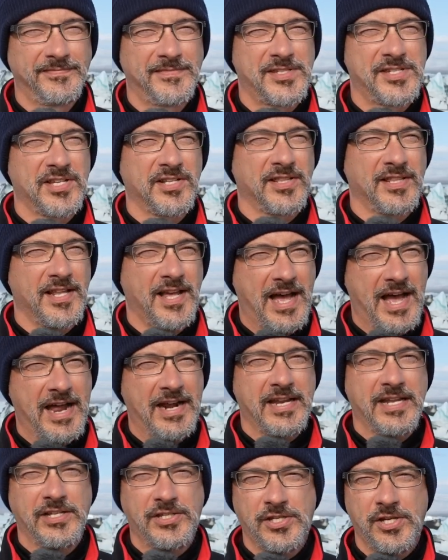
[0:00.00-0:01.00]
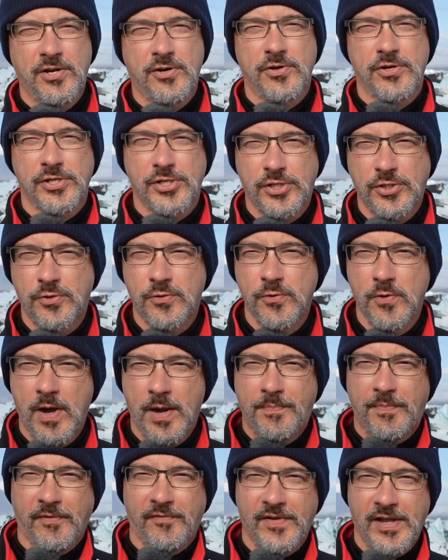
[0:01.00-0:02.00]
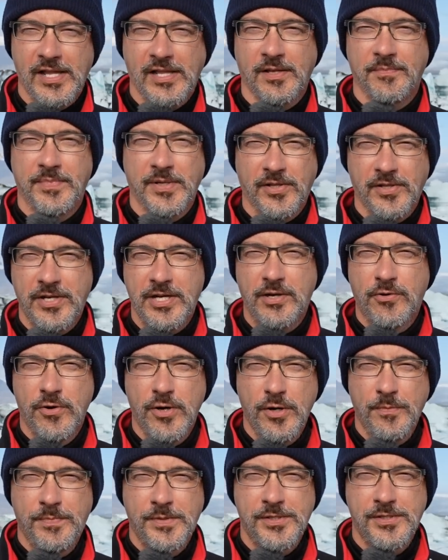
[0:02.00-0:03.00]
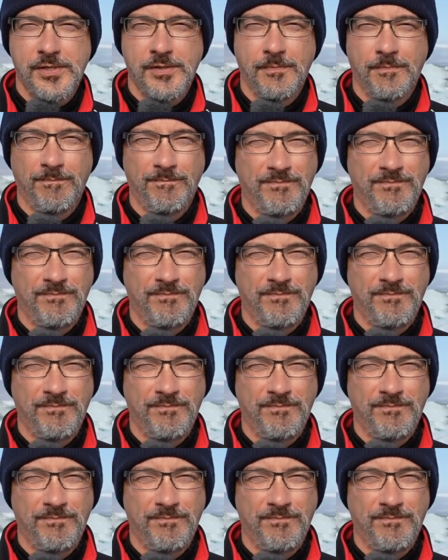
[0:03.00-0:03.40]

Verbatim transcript: it's a lot easier to screw up availability groups